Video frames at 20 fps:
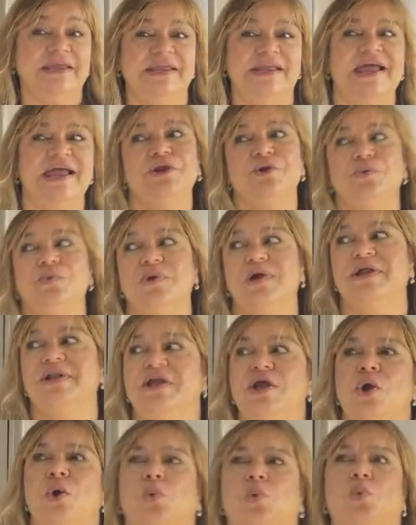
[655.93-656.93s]
And I yeah.
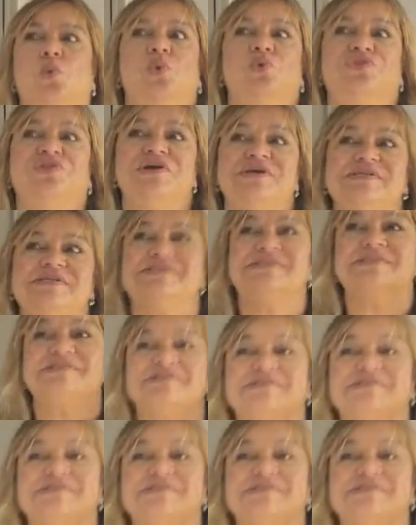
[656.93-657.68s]
don't want this.